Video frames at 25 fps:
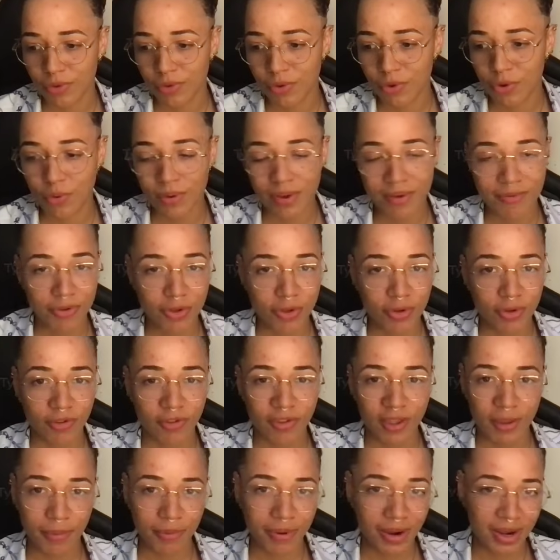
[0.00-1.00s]
whoever you're
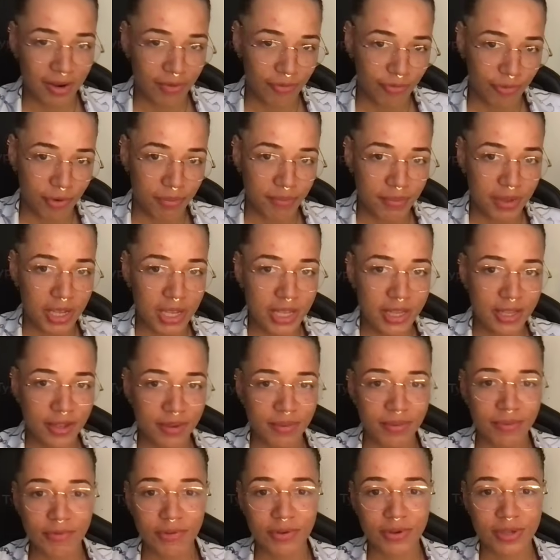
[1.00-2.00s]
separated from because
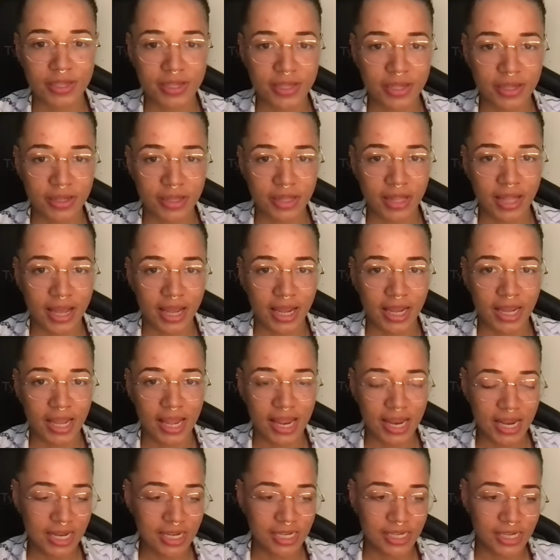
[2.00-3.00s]
some of you are still like
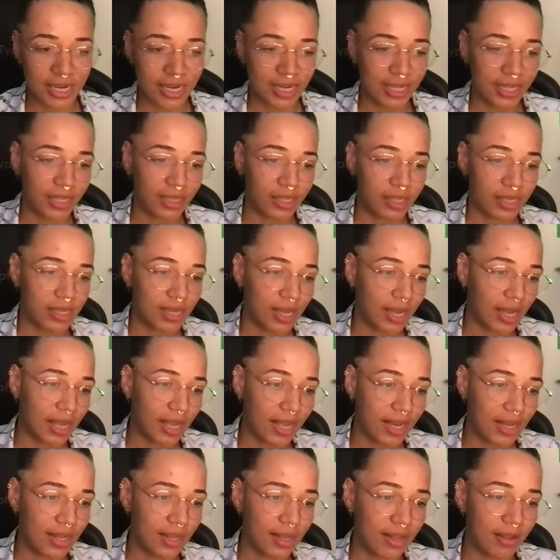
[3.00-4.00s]
energetically
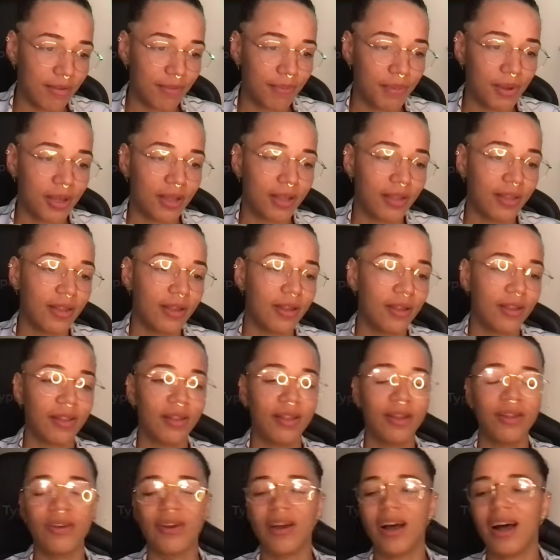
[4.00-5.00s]
tied to this person. So
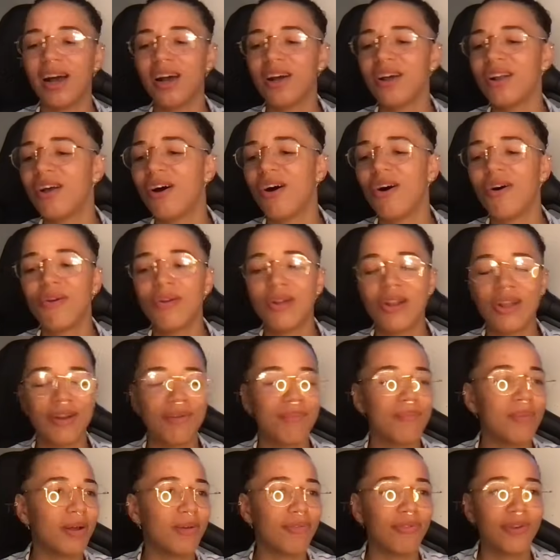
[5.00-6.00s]
look, I got a whole lot
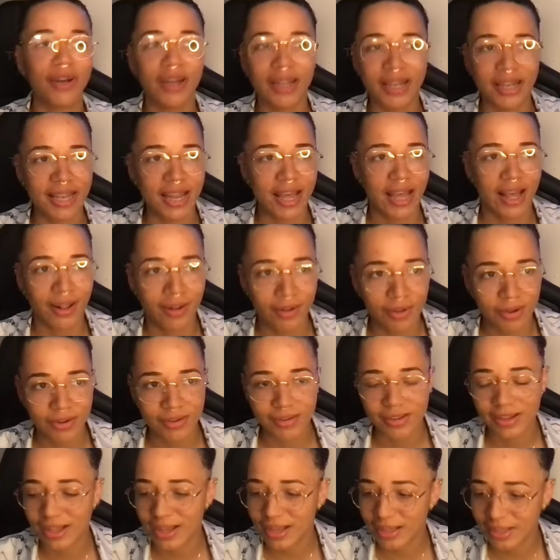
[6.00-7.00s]
of motherfucking
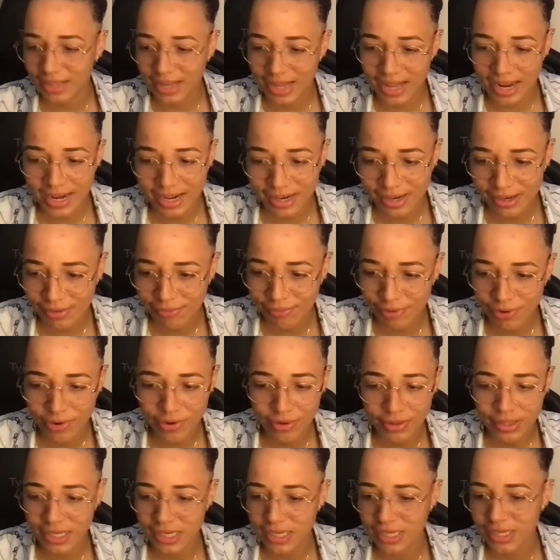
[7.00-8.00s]
downloads last night. I just wrote
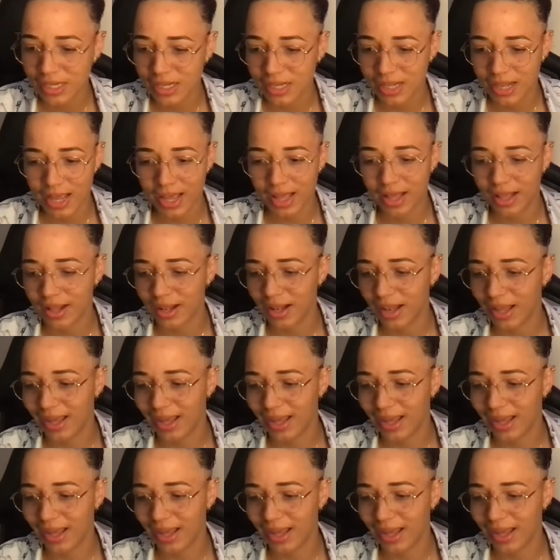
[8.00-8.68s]
all this shit down.